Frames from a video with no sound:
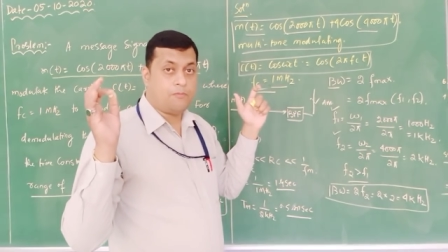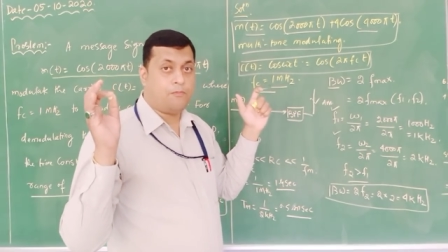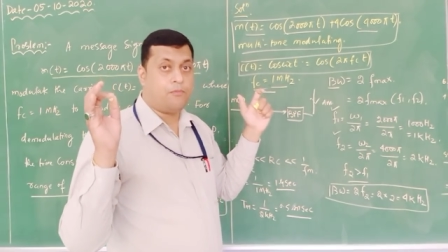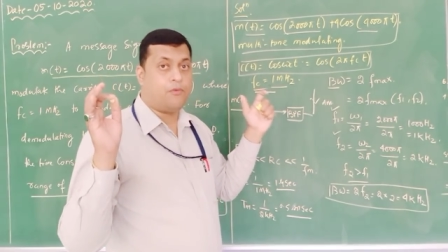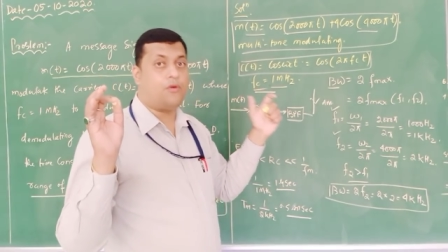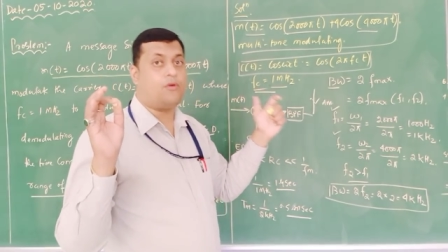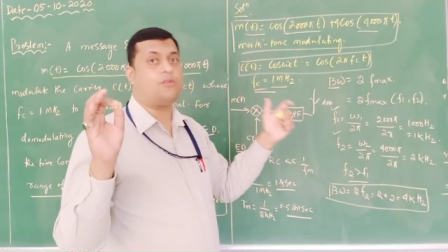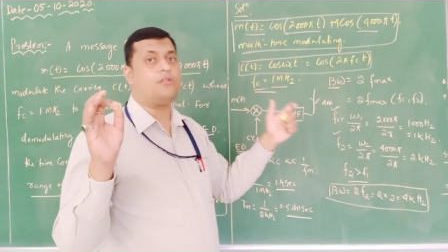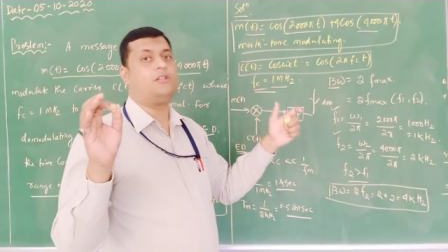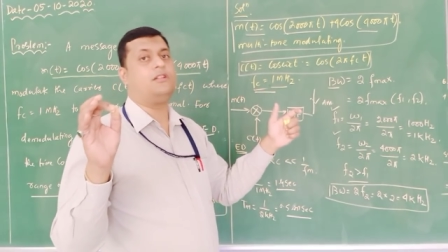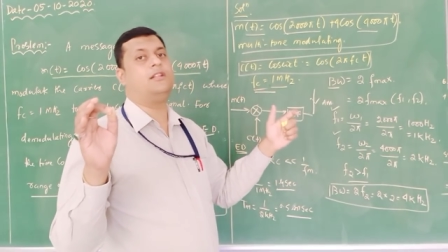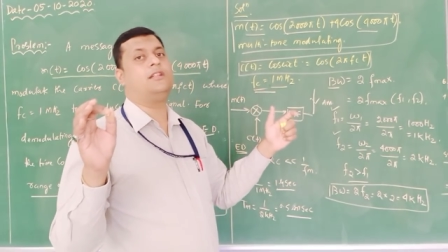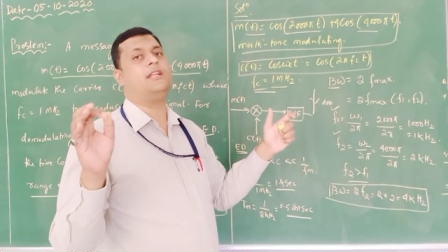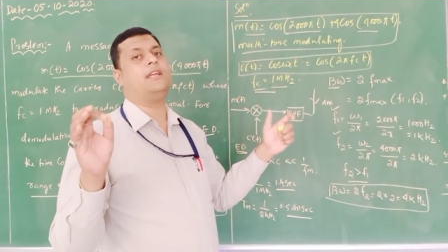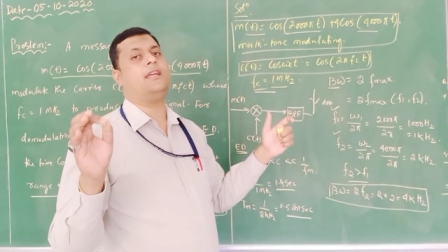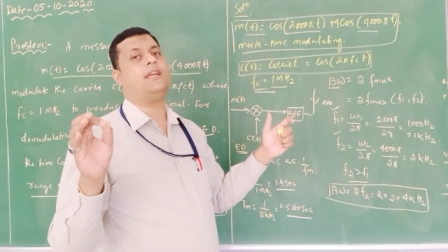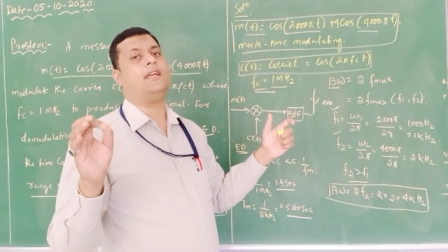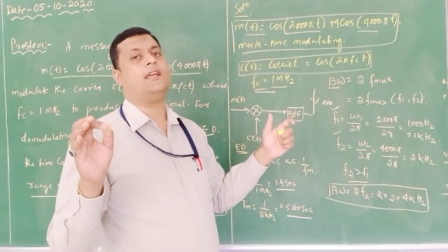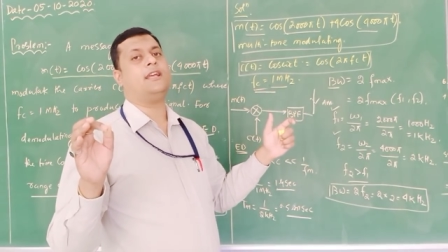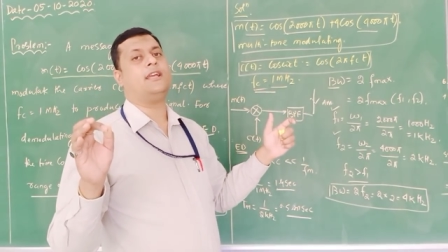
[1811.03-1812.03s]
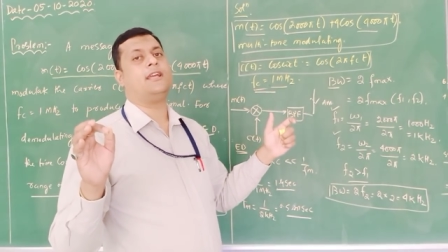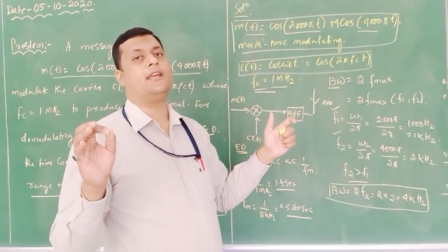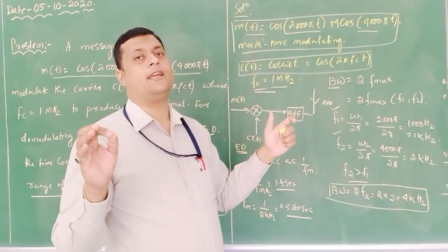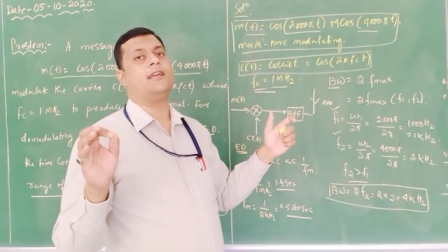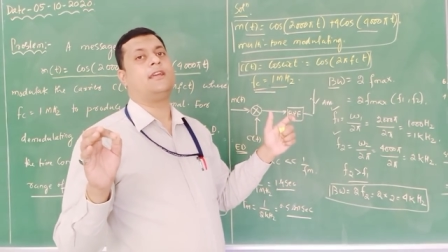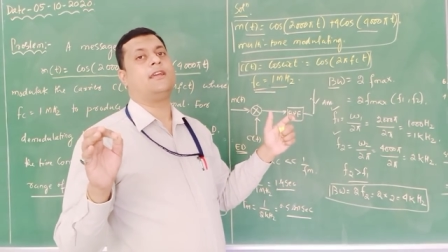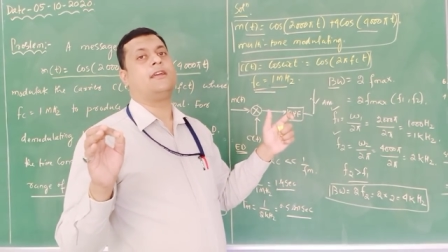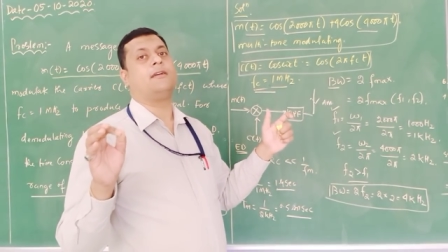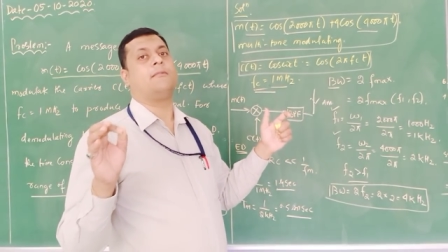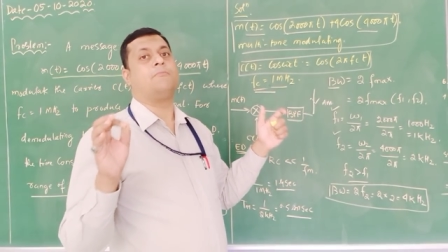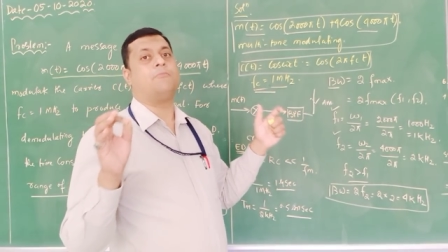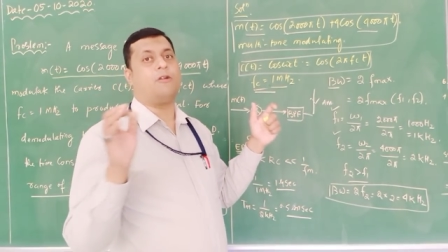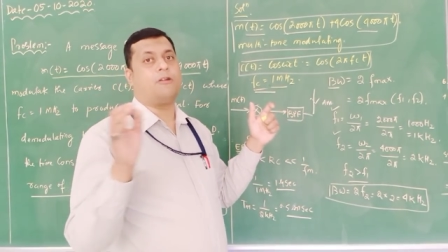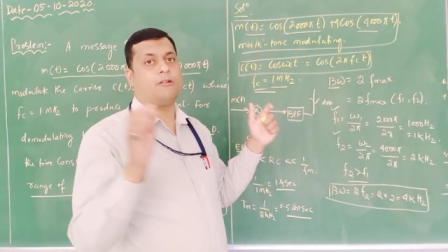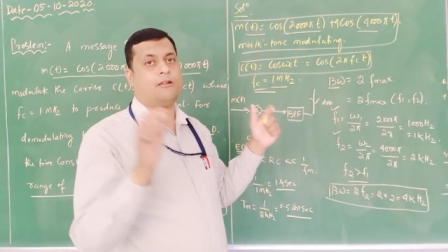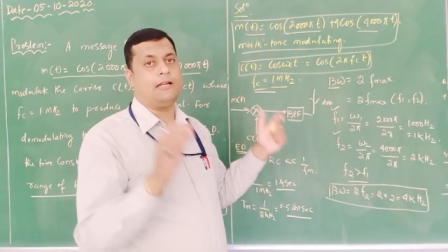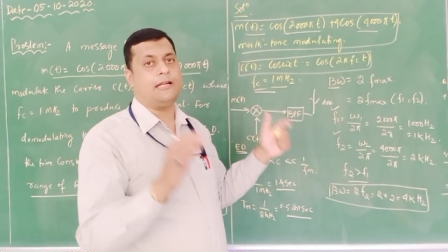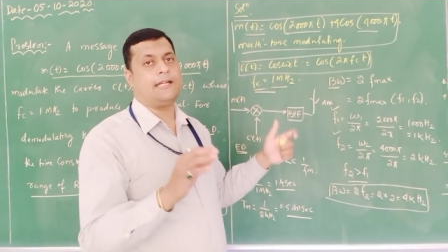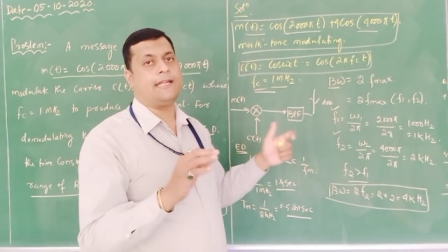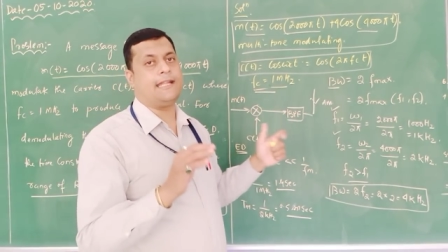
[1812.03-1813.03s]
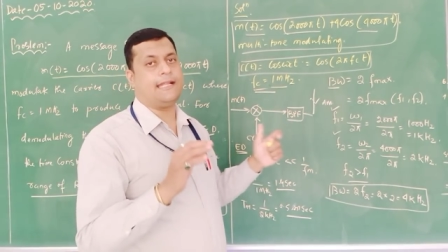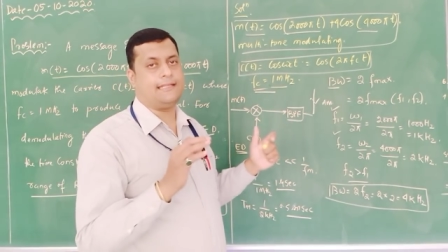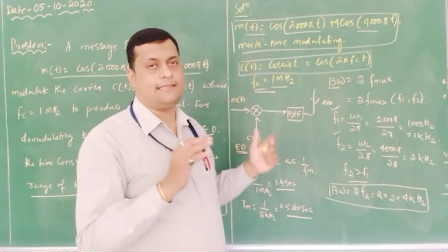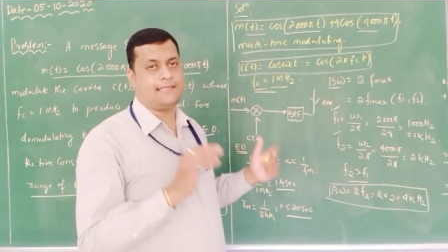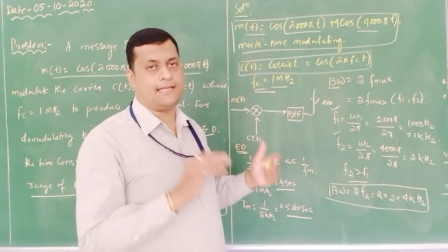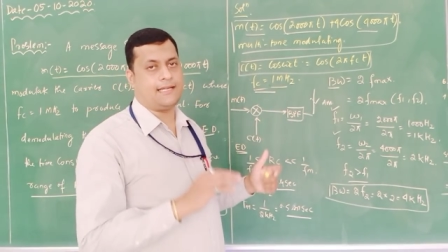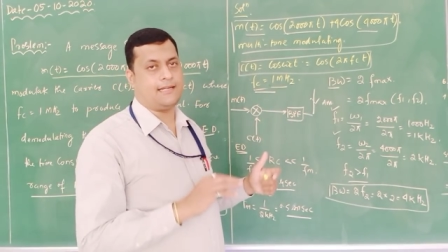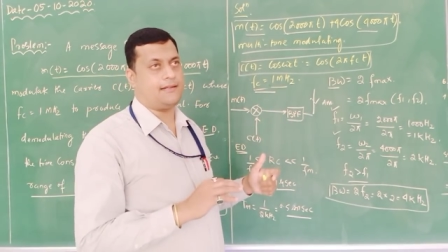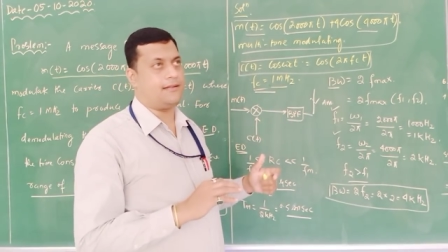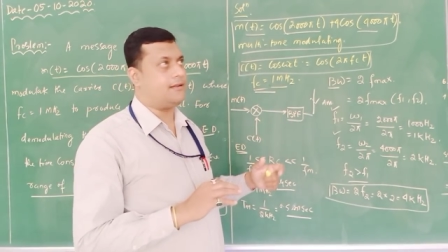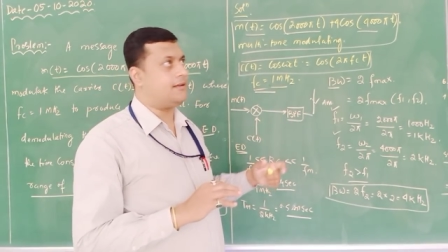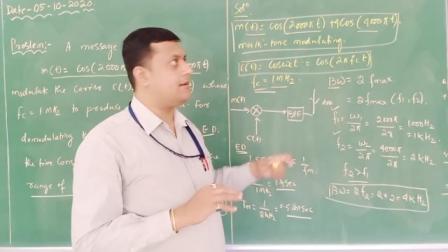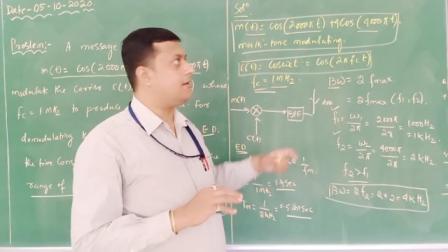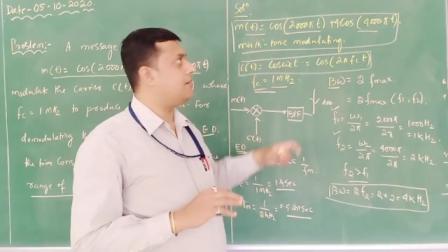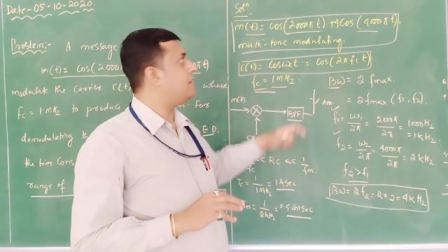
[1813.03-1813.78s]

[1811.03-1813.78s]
both the modulating signal,